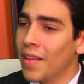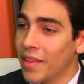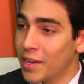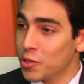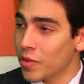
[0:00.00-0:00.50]

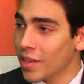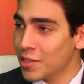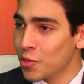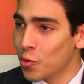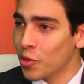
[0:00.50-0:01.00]
that Israel
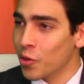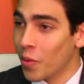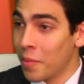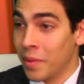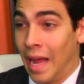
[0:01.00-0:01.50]
has a nuclear
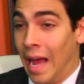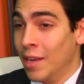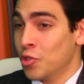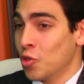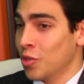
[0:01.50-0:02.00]
weapon.
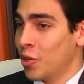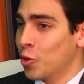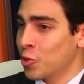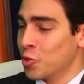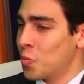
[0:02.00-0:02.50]
I certainly
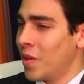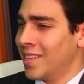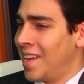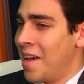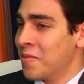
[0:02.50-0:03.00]
couldn't
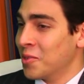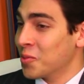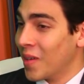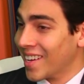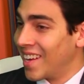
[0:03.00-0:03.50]
speak to having
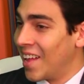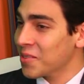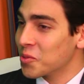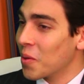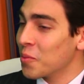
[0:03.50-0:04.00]
direct
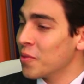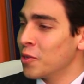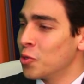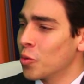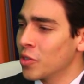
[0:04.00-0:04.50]
knowledge whether
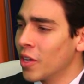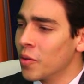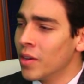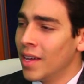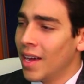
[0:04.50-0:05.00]
they do or don't.